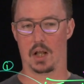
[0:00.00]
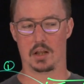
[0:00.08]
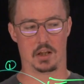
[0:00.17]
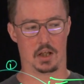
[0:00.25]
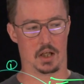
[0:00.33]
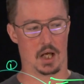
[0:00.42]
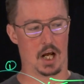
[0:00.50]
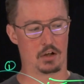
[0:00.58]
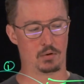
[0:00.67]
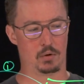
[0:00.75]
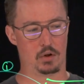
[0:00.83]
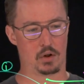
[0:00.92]
the
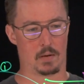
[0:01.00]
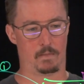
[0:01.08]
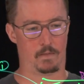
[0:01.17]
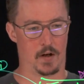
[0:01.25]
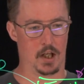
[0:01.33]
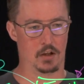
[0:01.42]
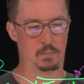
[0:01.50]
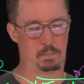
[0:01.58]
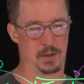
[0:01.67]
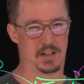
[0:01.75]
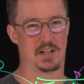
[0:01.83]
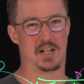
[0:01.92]
actual lookup fails,
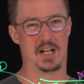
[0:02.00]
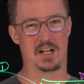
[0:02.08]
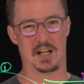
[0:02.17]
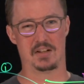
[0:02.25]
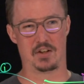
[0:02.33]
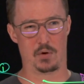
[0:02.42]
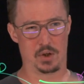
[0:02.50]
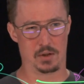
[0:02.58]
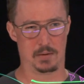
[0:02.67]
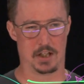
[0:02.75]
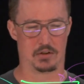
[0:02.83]
but the data is going to be a